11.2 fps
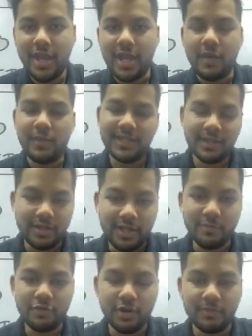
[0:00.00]
and we suddenly
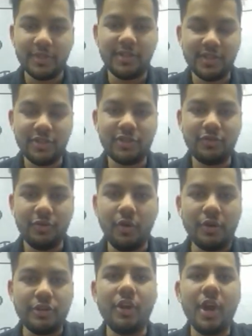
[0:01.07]
dropped the decision to go
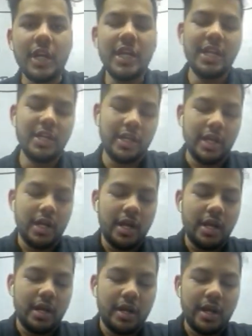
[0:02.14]
on Tron.
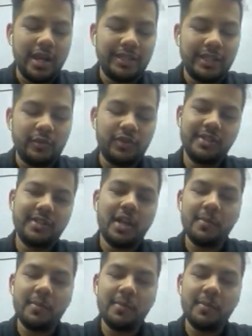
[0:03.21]
I think it was just a